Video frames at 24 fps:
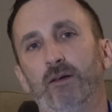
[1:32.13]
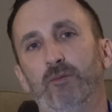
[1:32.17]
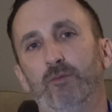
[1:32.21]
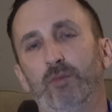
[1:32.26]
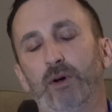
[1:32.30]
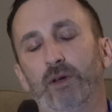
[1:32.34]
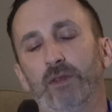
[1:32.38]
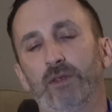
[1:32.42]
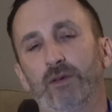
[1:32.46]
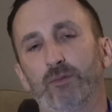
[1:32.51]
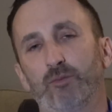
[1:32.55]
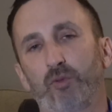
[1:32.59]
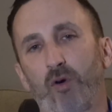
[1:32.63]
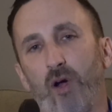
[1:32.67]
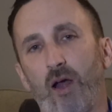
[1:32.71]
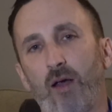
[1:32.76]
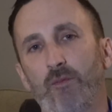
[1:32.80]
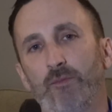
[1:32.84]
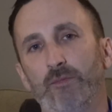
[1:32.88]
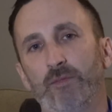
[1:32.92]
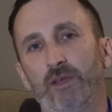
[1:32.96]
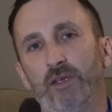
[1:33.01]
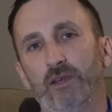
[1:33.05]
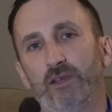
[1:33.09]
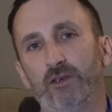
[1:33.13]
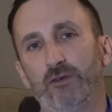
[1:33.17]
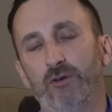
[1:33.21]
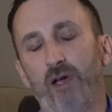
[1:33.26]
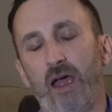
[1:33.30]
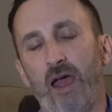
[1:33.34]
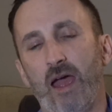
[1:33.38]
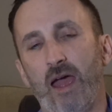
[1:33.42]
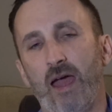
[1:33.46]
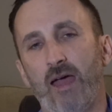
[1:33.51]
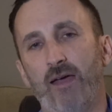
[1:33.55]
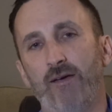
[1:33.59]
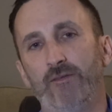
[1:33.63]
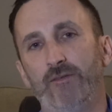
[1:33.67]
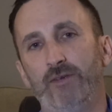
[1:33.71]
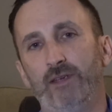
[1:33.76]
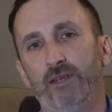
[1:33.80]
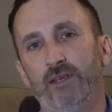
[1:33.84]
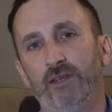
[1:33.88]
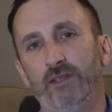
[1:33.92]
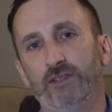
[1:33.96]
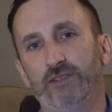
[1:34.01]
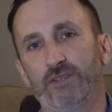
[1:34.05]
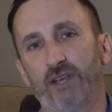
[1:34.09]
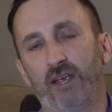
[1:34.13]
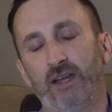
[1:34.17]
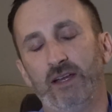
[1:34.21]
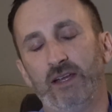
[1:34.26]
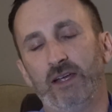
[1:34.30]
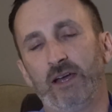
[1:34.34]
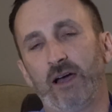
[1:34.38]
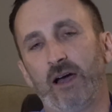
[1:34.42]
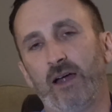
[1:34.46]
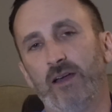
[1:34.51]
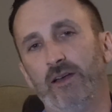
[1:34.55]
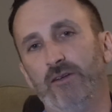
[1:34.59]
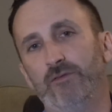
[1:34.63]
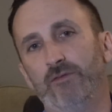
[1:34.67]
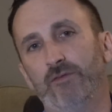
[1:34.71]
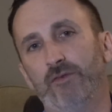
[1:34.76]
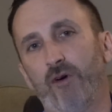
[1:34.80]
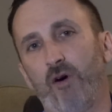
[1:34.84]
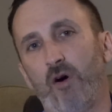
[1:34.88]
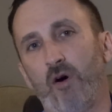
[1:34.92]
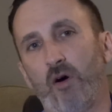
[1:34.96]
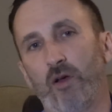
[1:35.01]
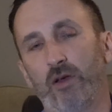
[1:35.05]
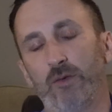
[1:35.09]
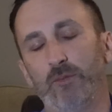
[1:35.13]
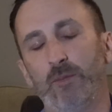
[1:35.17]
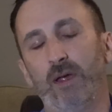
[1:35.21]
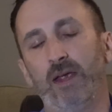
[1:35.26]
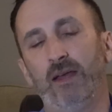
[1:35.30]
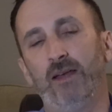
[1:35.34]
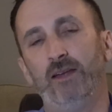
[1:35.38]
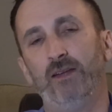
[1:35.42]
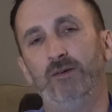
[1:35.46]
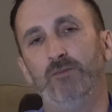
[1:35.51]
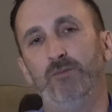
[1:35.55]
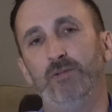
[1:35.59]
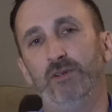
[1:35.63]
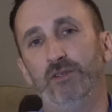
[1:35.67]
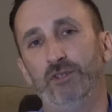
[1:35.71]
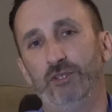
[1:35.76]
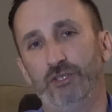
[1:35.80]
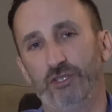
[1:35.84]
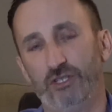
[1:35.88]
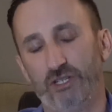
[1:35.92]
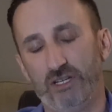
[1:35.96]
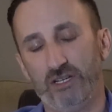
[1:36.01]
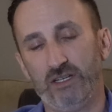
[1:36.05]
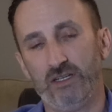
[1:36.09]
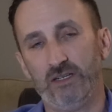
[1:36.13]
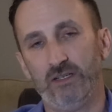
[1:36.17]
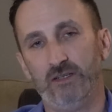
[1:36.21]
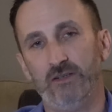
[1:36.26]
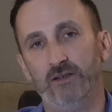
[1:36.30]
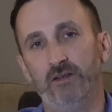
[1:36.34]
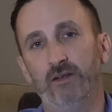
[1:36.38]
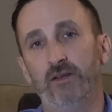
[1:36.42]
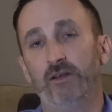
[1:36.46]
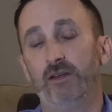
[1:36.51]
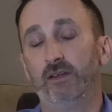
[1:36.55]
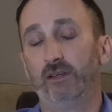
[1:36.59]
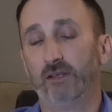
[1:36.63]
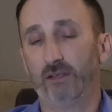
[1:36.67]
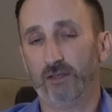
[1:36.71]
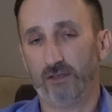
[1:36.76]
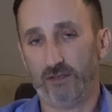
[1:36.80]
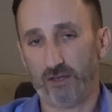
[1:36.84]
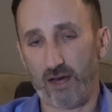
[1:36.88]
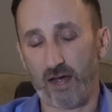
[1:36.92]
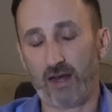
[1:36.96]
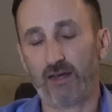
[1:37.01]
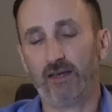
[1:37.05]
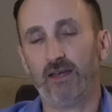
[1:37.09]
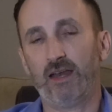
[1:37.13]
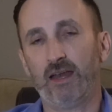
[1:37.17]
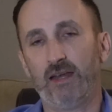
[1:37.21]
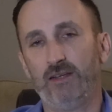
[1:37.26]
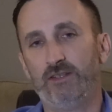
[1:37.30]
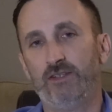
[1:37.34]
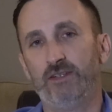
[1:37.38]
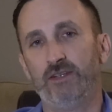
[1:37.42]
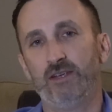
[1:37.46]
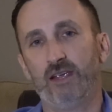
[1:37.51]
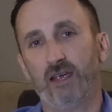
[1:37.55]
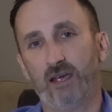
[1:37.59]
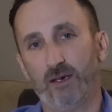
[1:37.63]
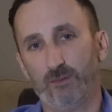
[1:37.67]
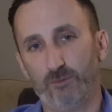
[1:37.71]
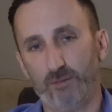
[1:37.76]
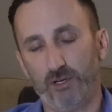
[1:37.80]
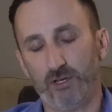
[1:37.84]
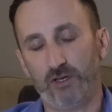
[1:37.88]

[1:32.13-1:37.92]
but the problem that you have is any kind of automated machine, not an ATM.